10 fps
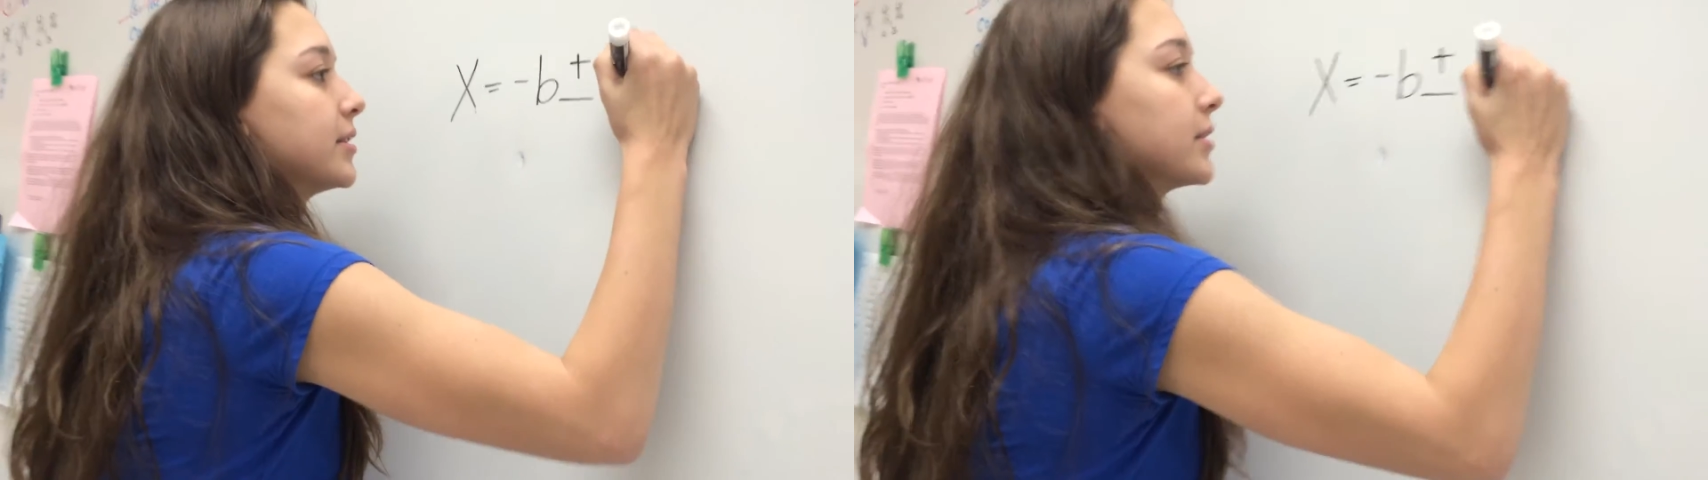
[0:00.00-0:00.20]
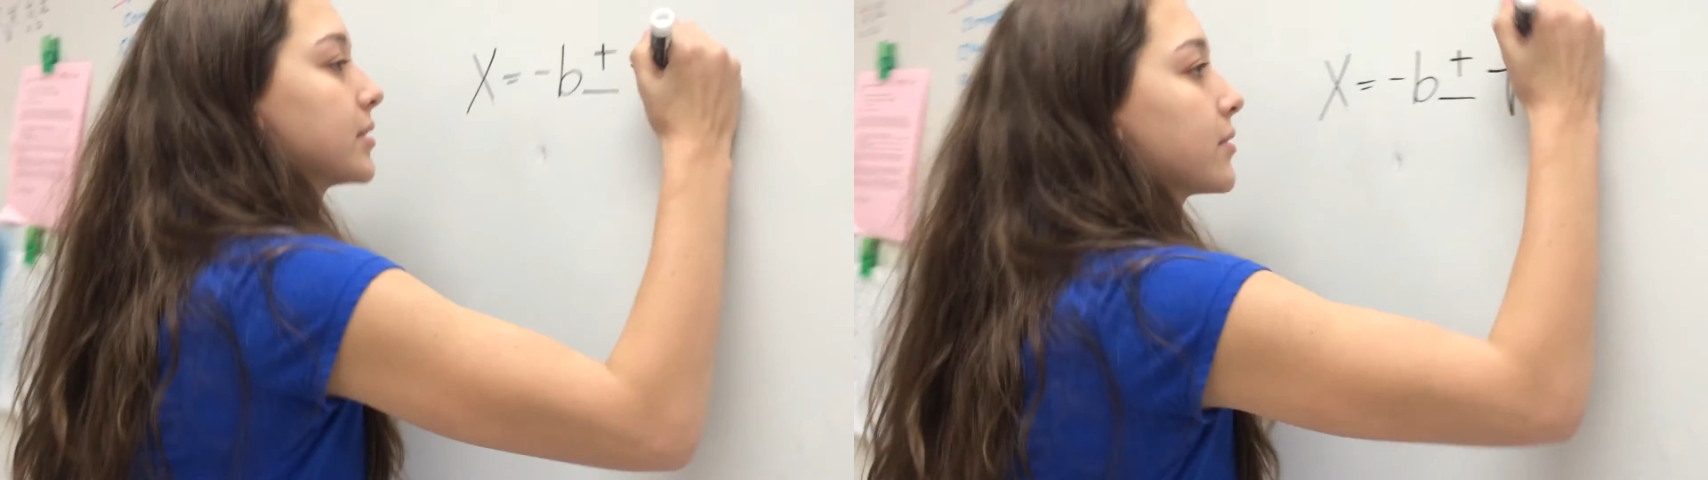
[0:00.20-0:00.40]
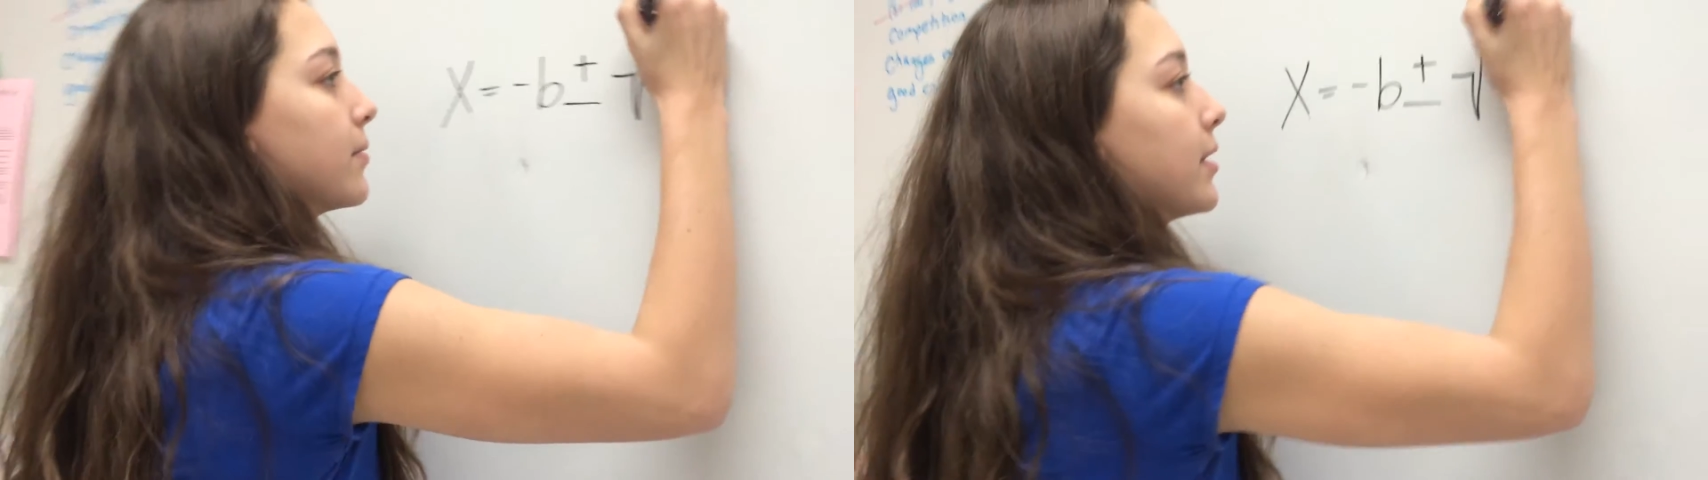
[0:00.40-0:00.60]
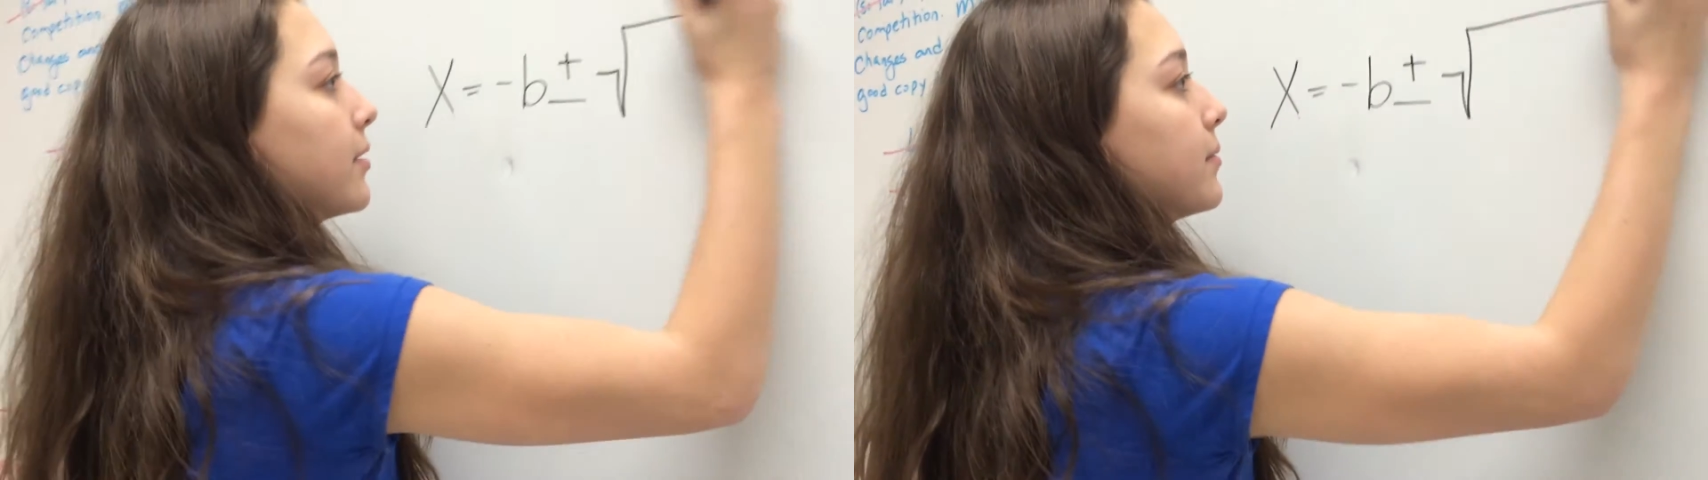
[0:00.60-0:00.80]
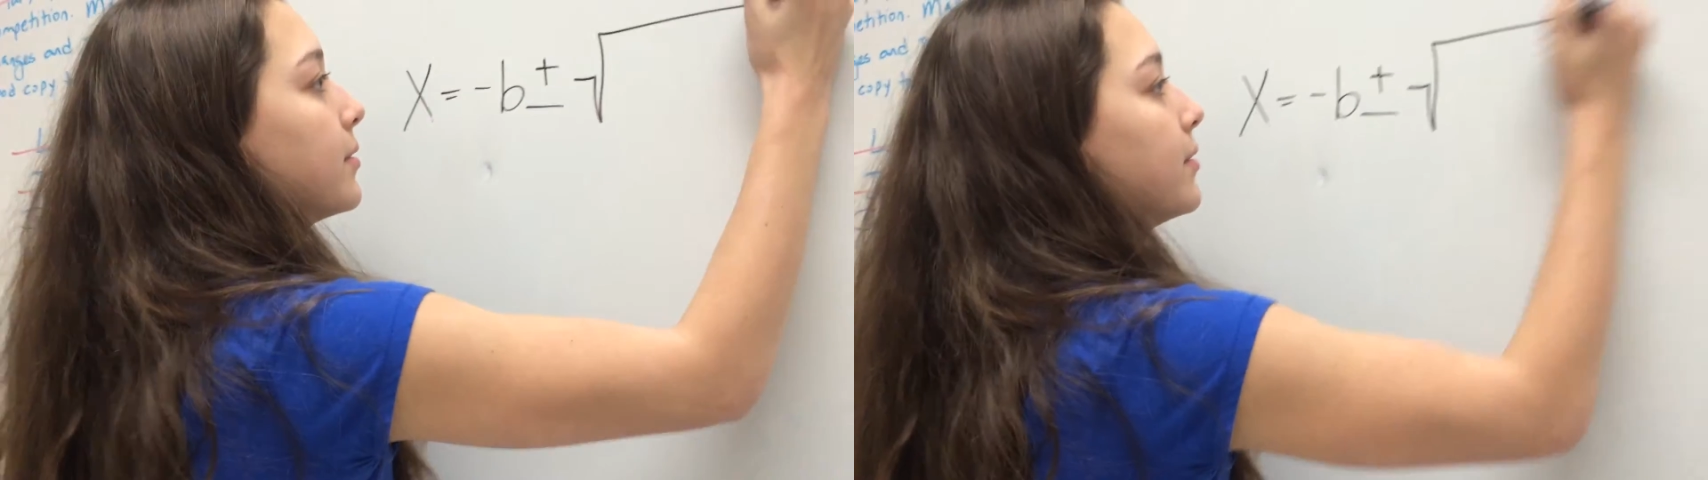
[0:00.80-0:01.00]
the square
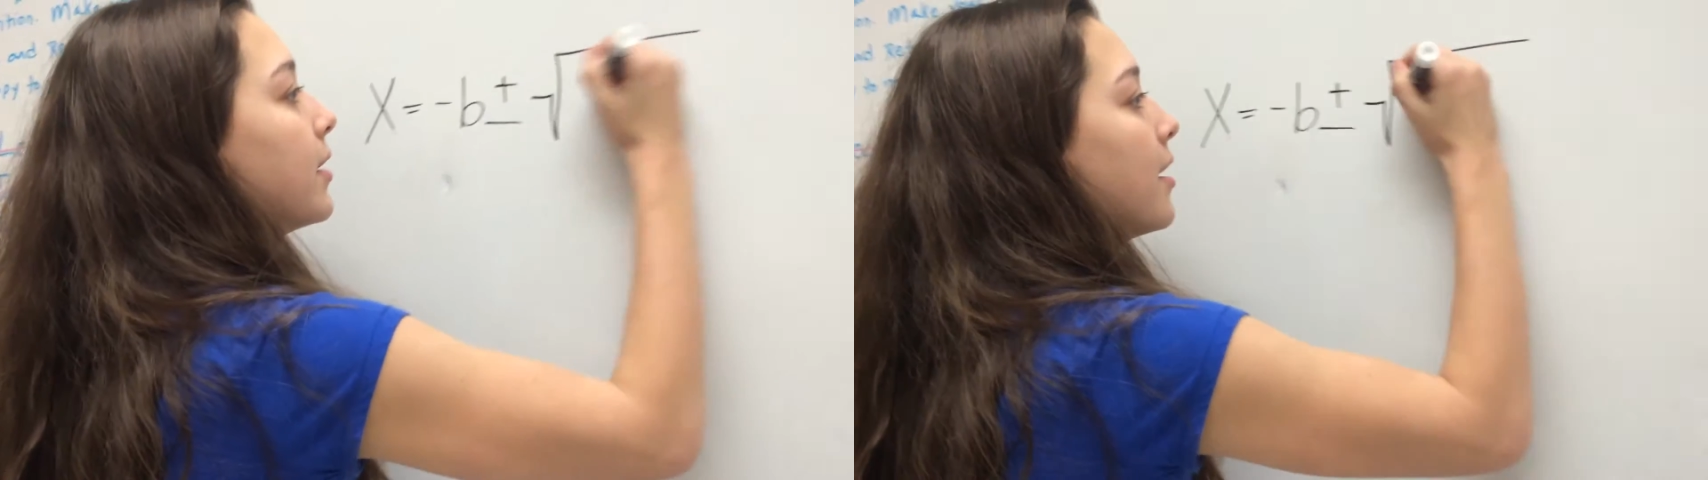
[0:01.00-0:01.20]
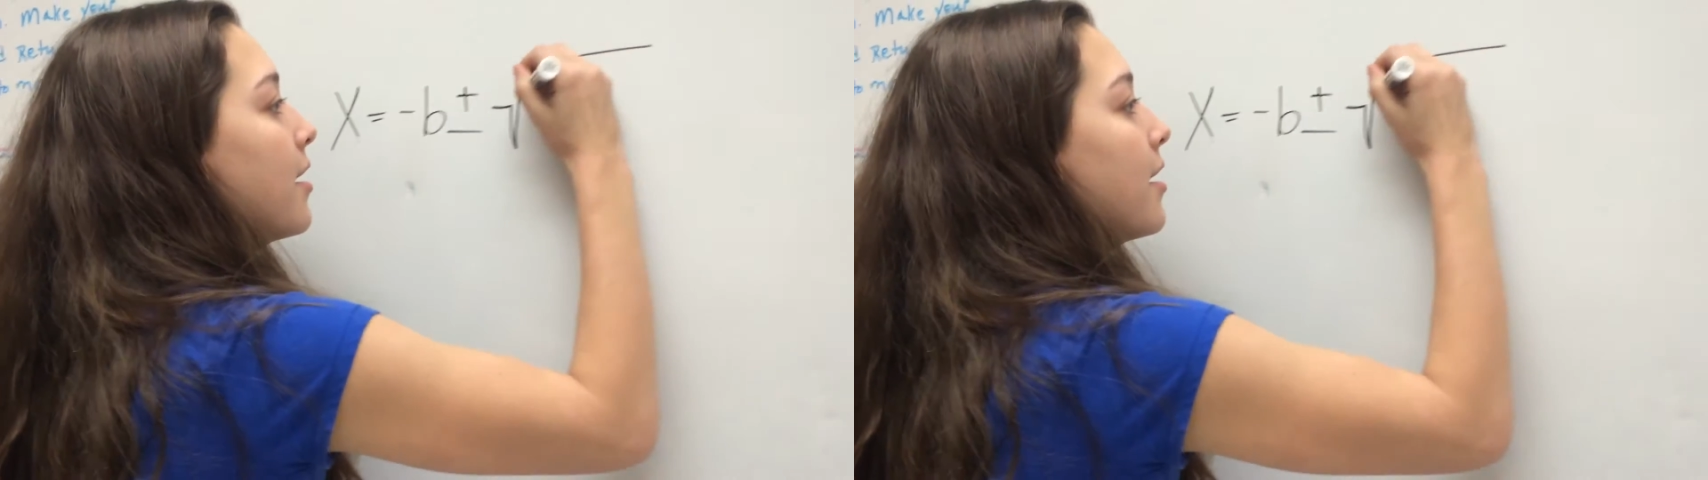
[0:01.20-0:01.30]
root